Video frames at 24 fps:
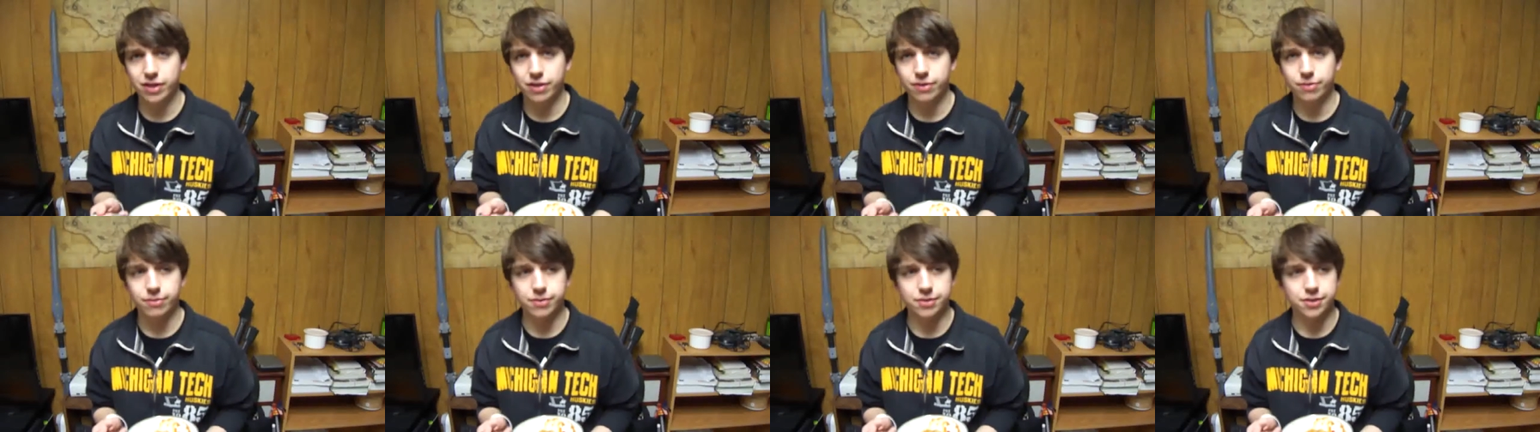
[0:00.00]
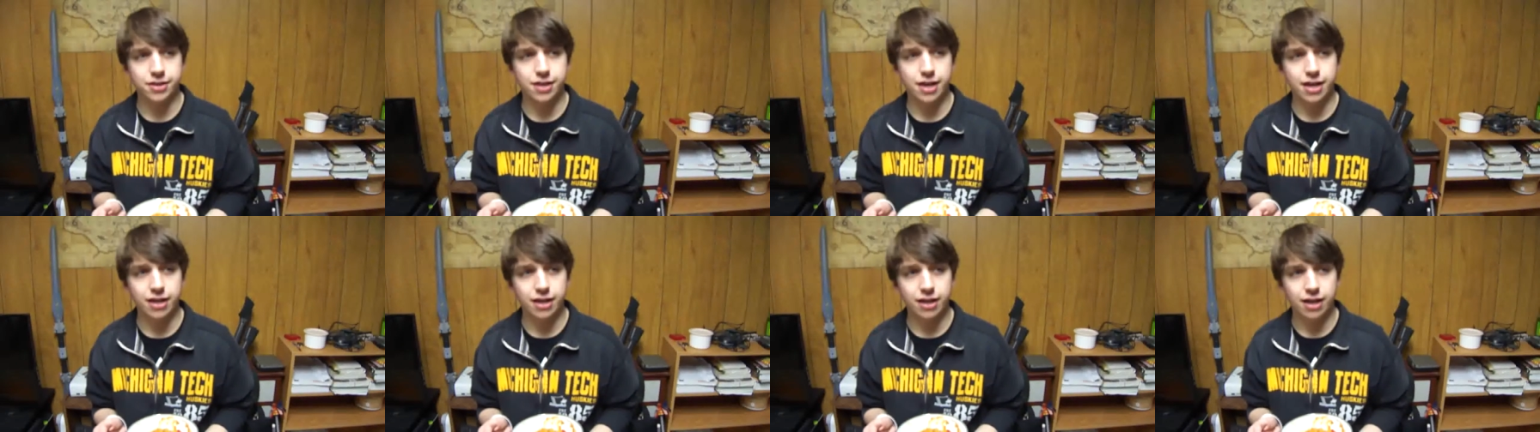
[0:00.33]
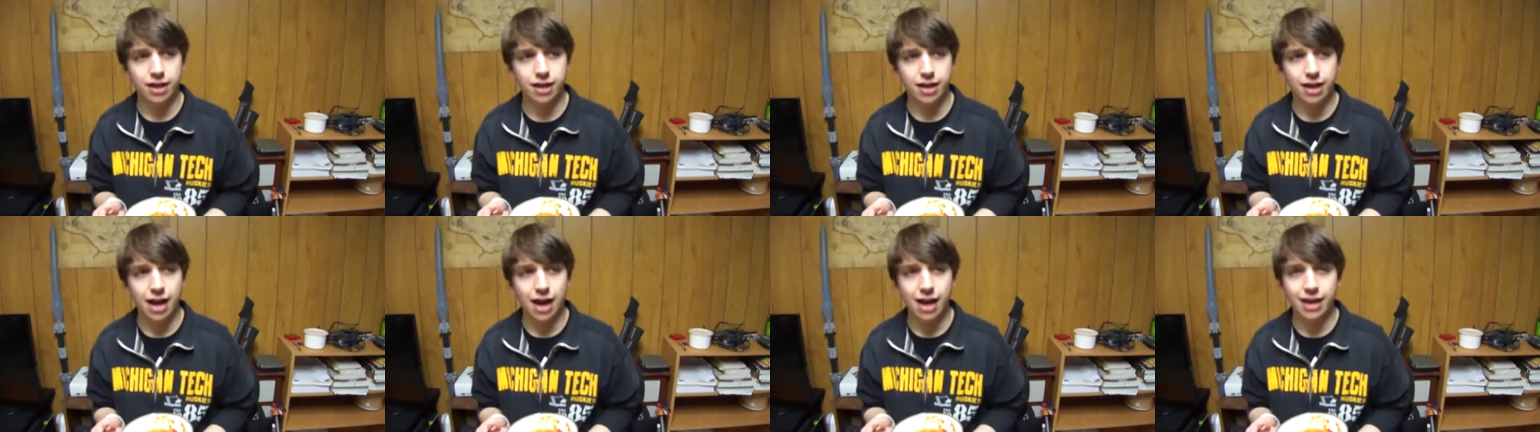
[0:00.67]
video was that
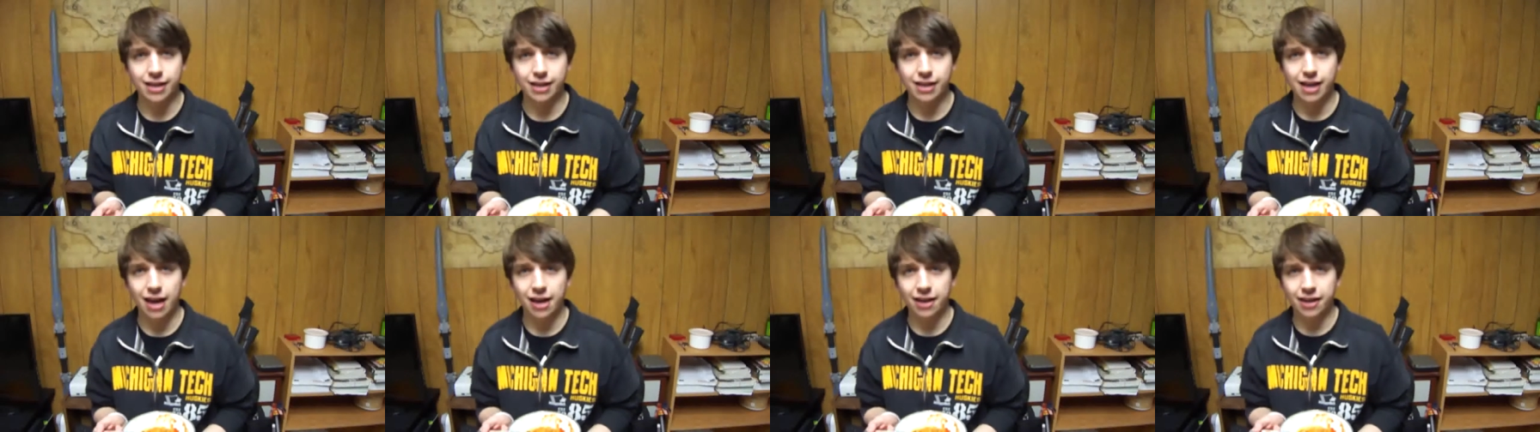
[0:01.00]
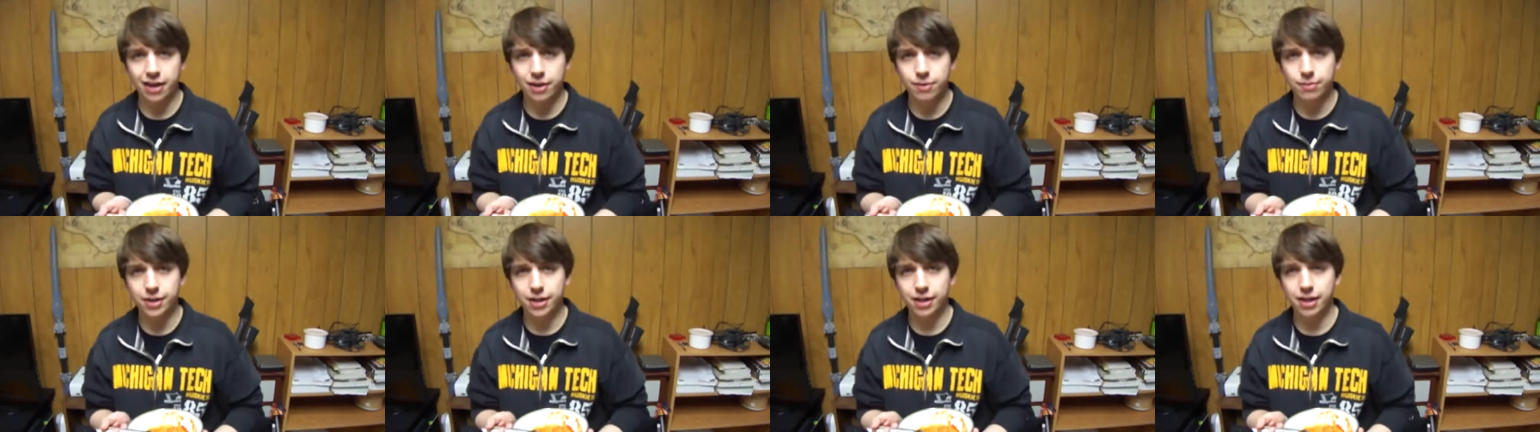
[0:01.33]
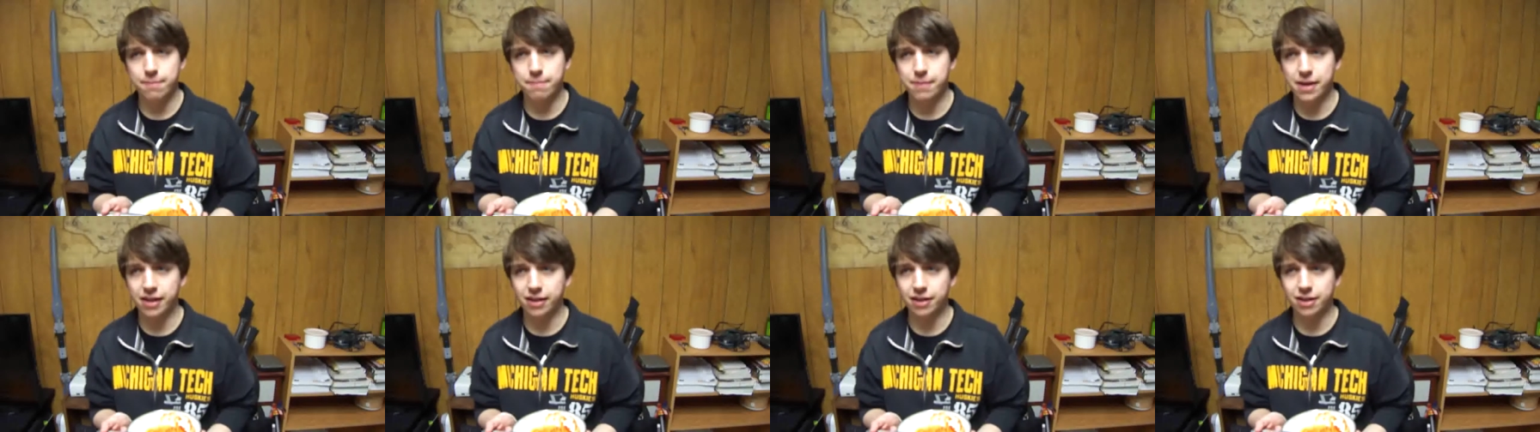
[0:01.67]
uh, I, I kind of want to
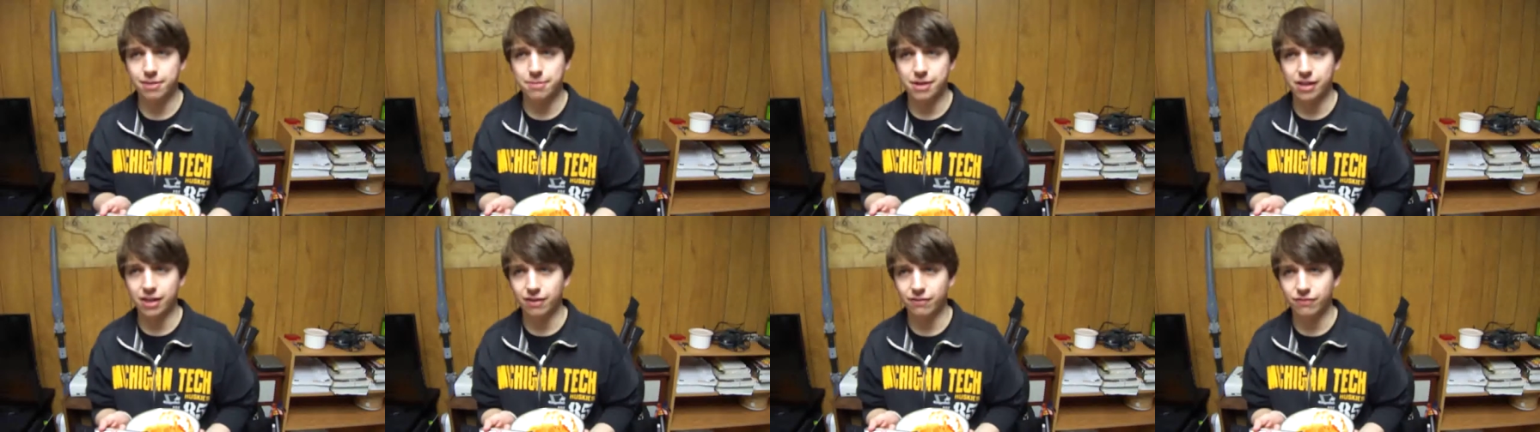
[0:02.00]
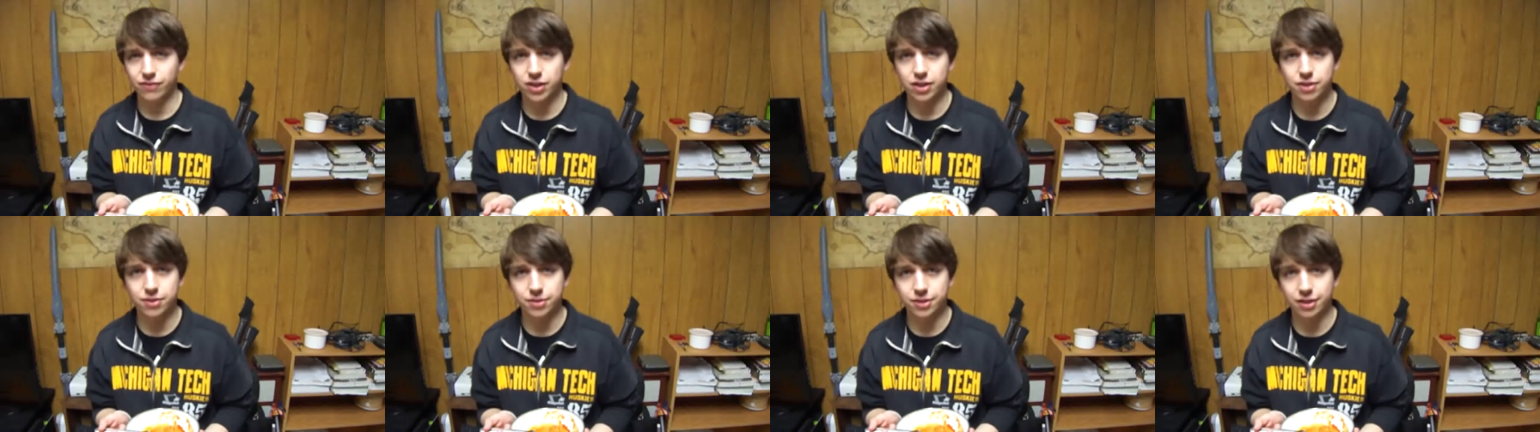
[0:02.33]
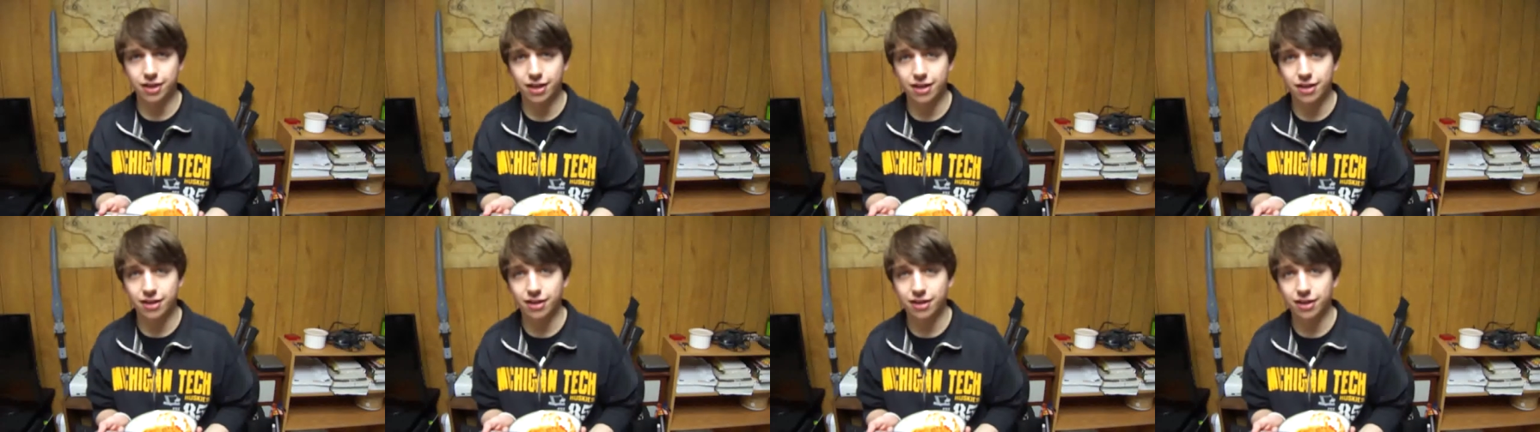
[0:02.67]
get back into making videos
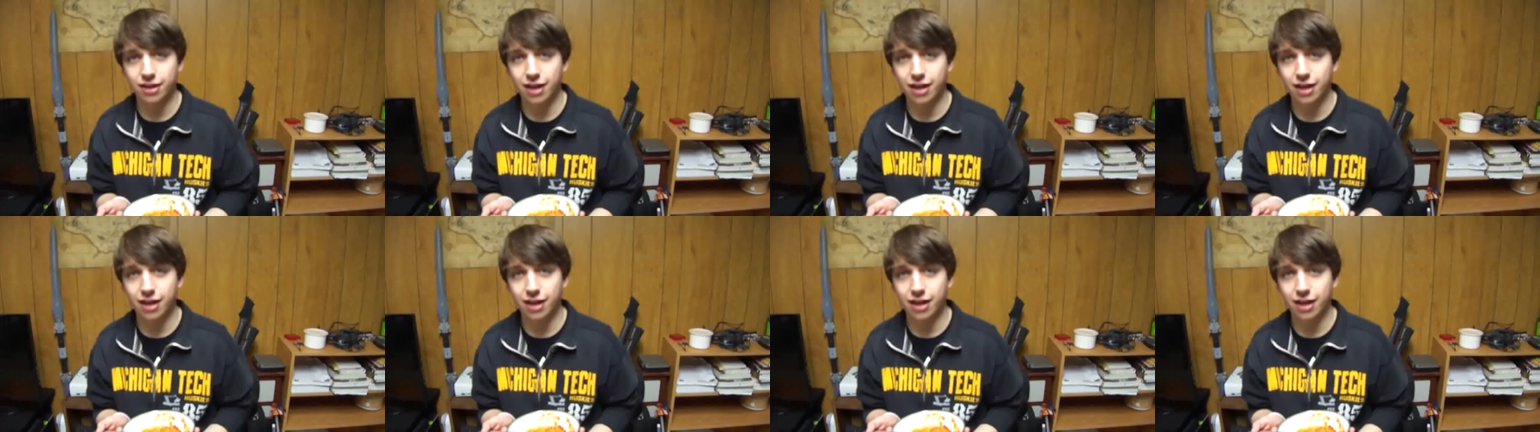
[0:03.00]
again.